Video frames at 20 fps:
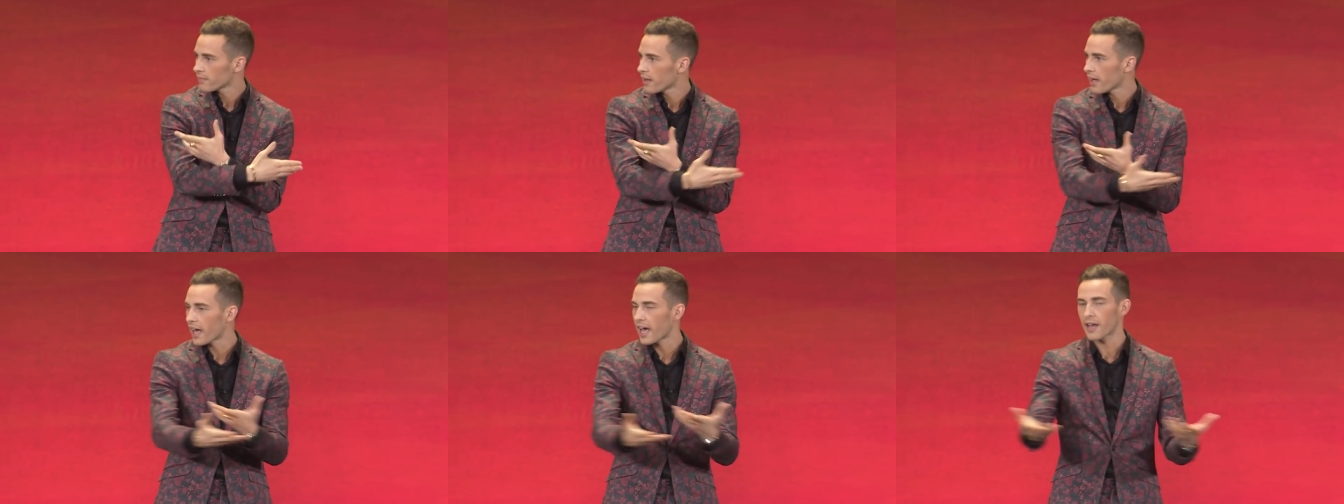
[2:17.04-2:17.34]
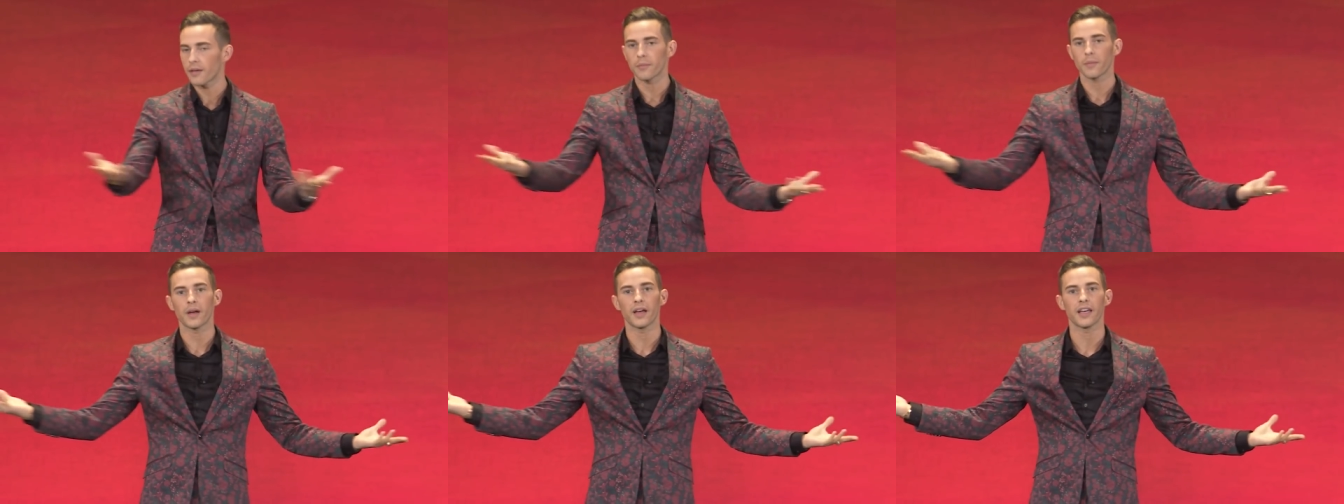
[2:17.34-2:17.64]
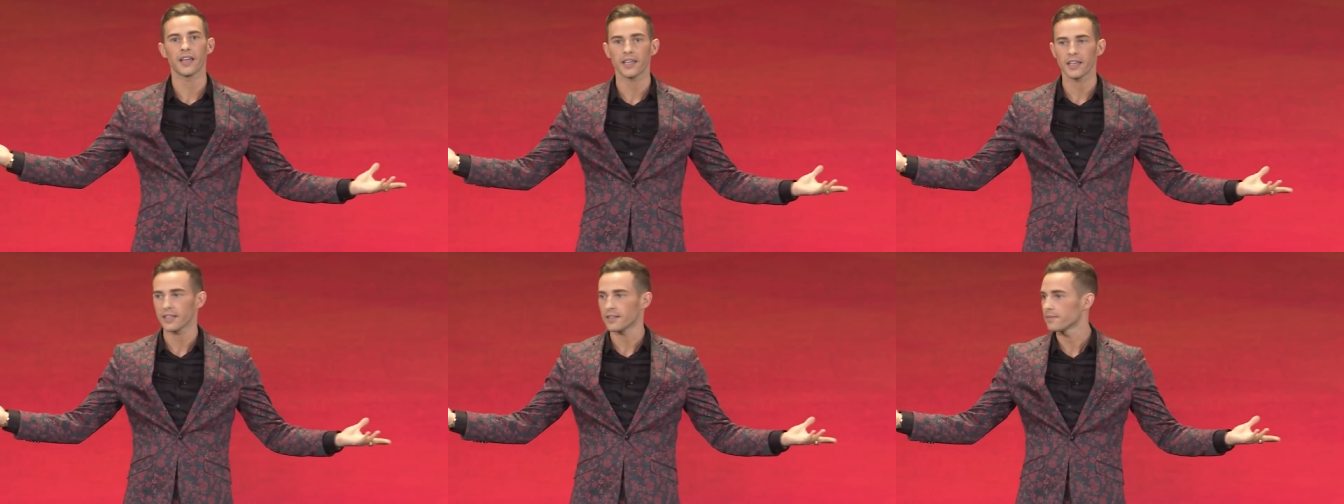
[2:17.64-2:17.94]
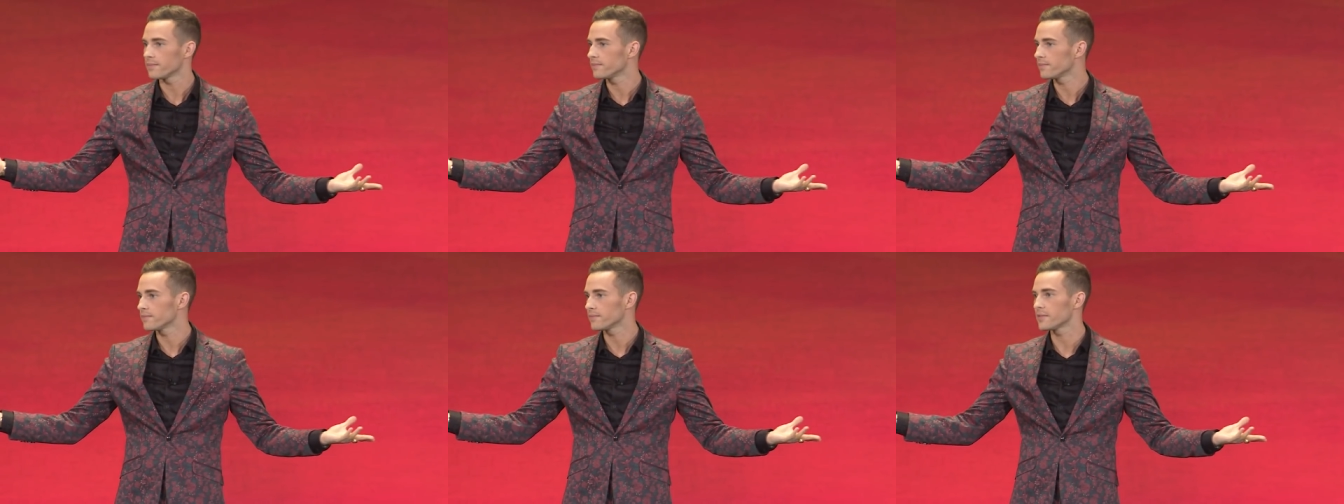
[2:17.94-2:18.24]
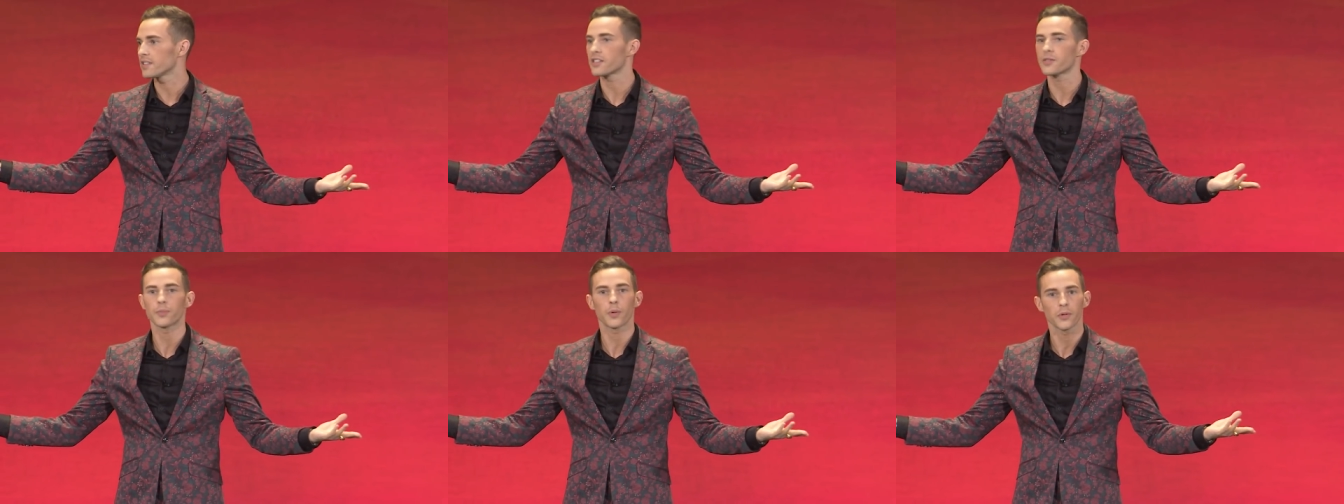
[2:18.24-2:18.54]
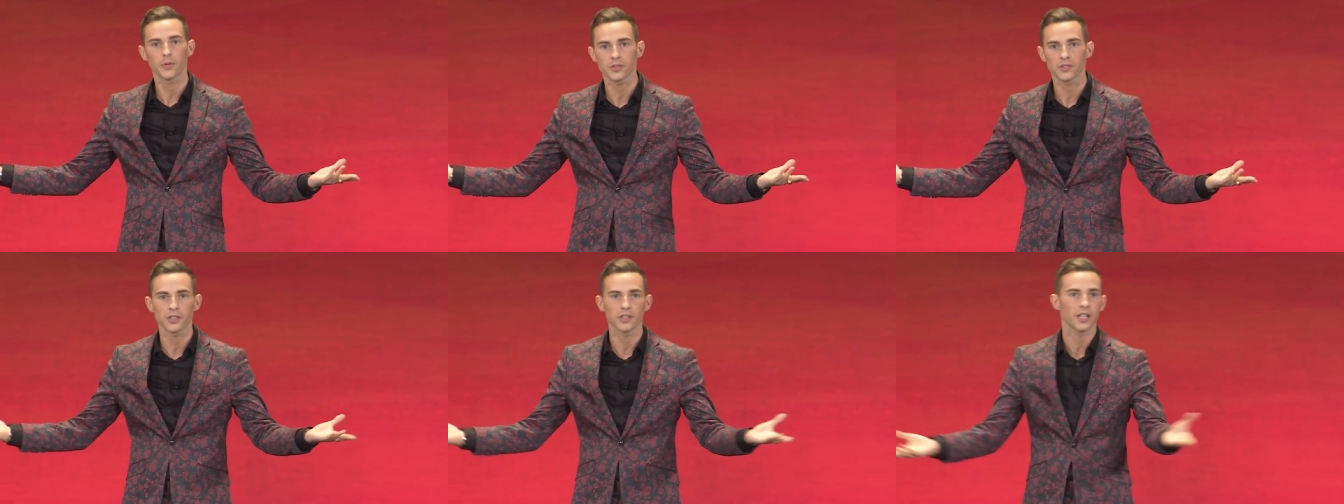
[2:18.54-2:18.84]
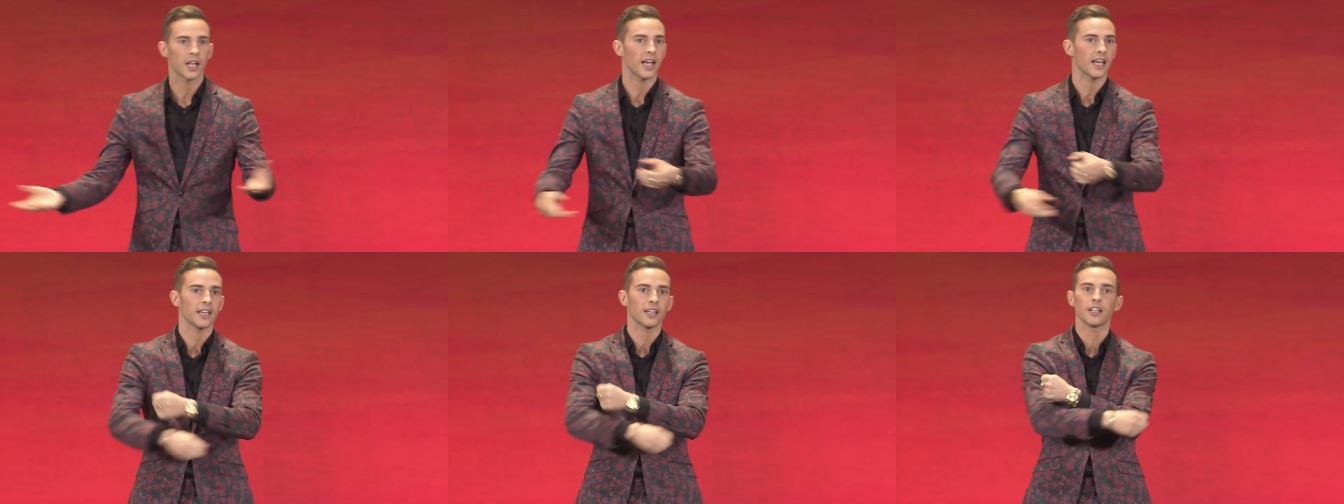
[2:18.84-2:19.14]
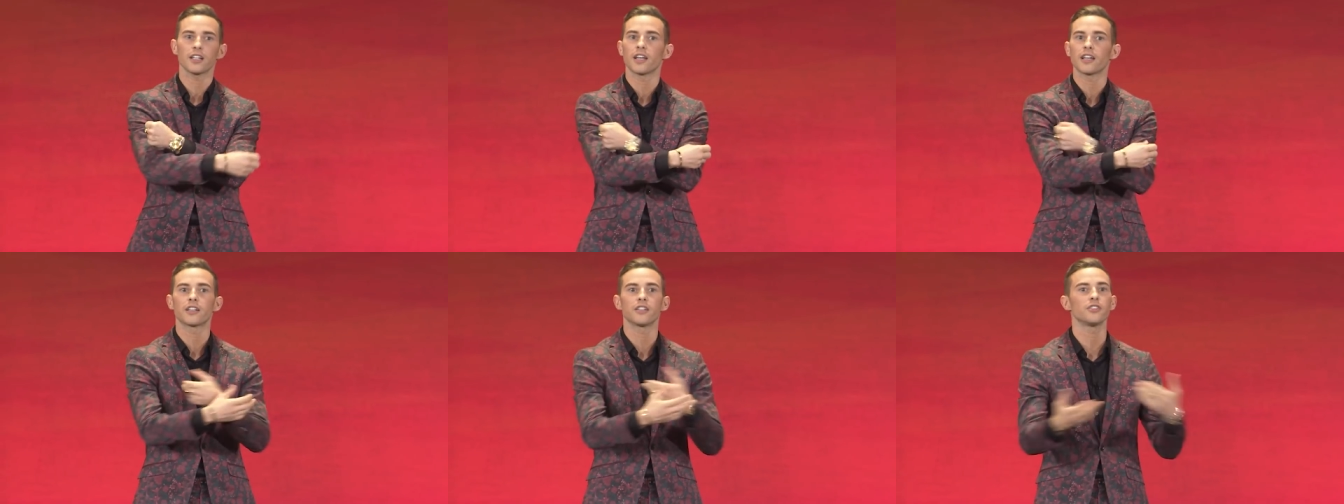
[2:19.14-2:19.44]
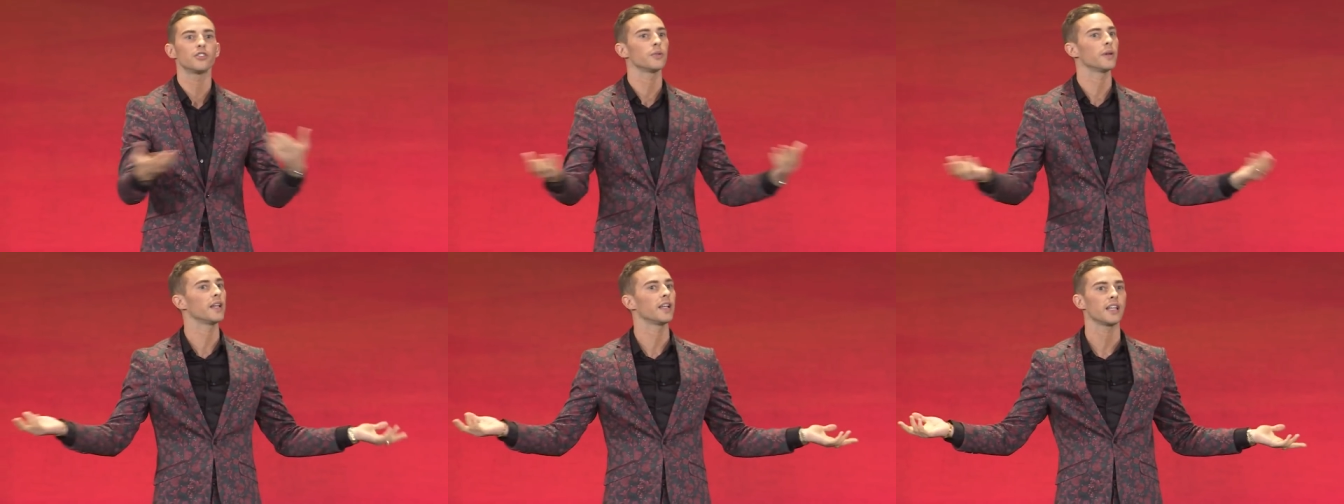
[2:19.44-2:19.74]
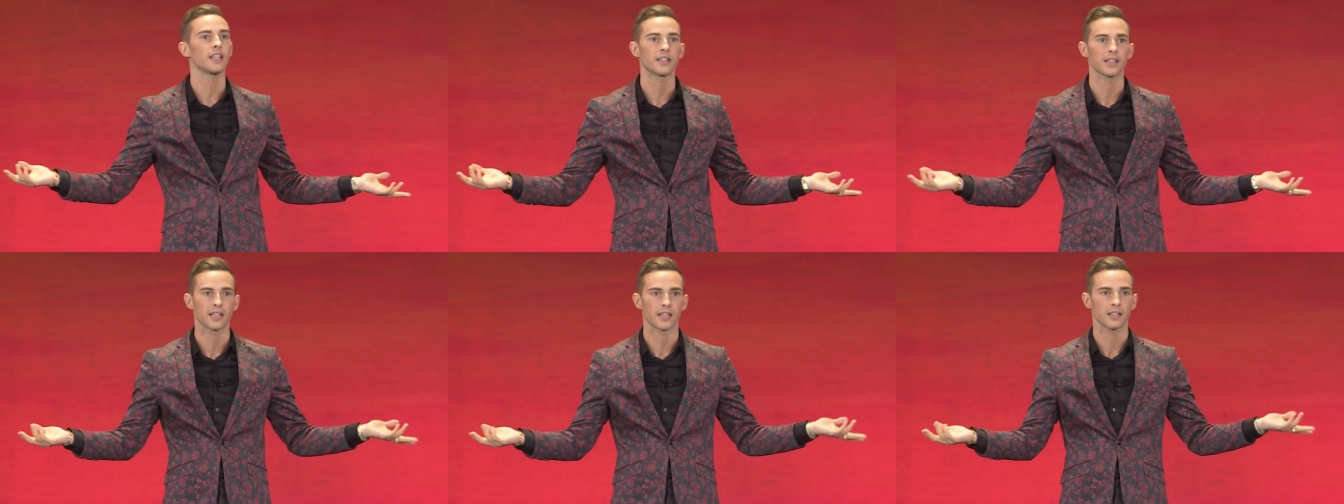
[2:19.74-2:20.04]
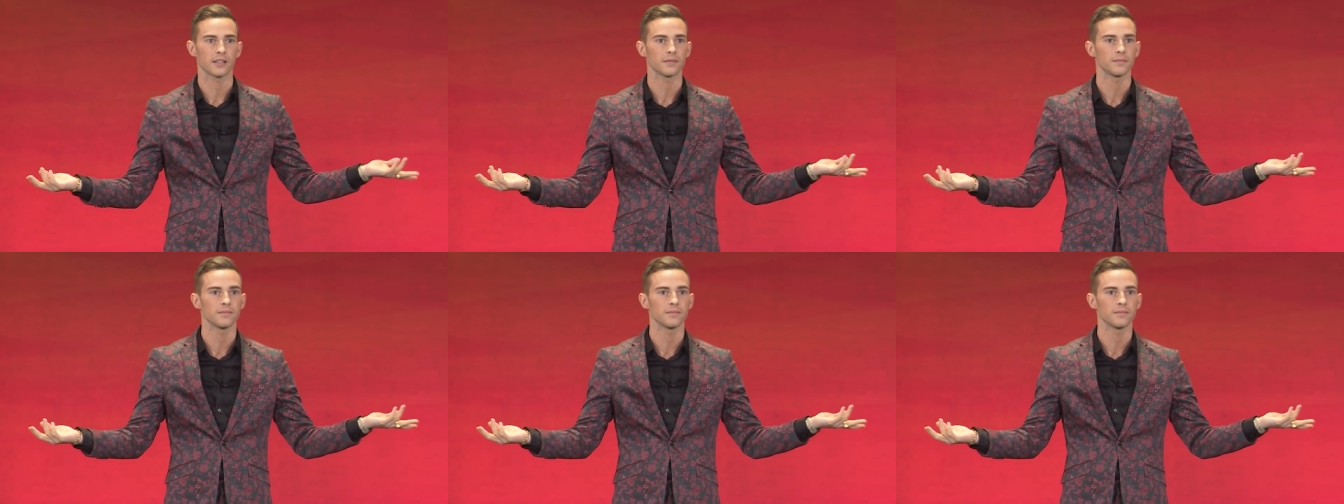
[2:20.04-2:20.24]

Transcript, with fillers: at my disposal. I, I could do anything.